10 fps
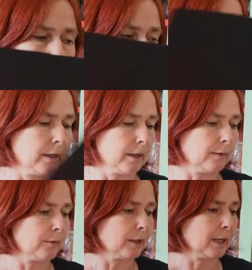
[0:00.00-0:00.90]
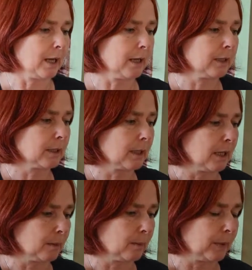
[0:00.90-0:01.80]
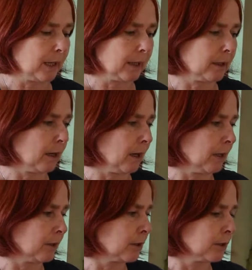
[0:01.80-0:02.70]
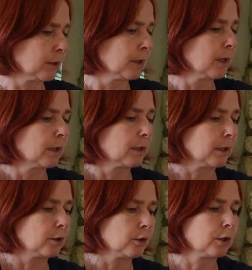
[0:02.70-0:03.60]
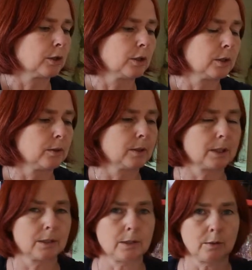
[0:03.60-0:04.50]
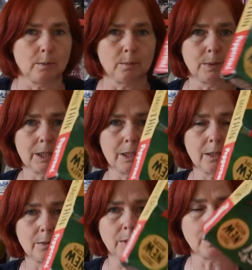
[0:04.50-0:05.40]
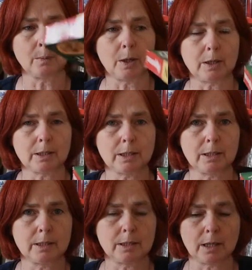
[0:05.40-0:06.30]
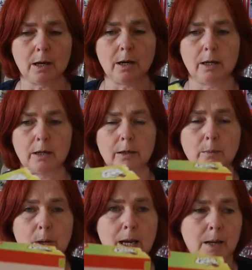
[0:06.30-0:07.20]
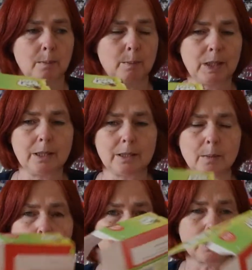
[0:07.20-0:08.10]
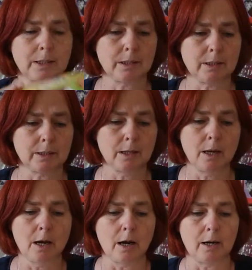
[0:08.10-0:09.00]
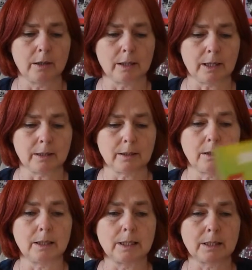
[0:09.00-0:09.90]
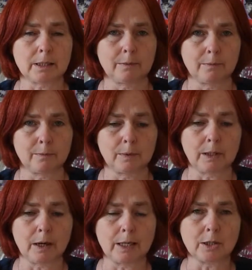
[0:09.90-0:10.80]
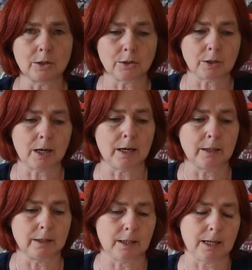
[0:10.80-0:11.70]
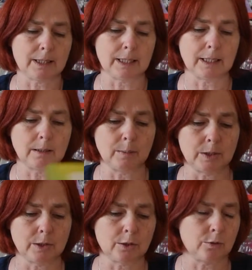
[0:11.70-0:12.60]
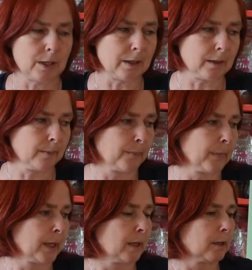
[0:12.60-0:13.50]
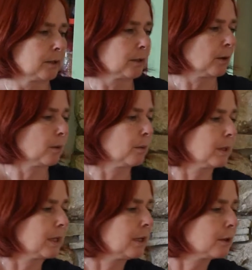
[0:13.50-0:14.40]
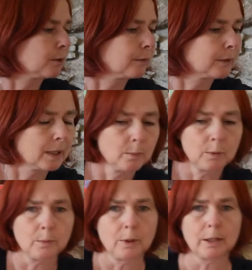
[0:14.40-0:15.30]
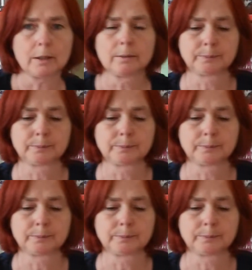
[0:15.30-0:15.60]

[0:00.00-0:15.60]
and if you can't get black card then you can use some cereal boxes or pizza boxes, or that nice lightish card that has a little bit of strength. So either of them will work.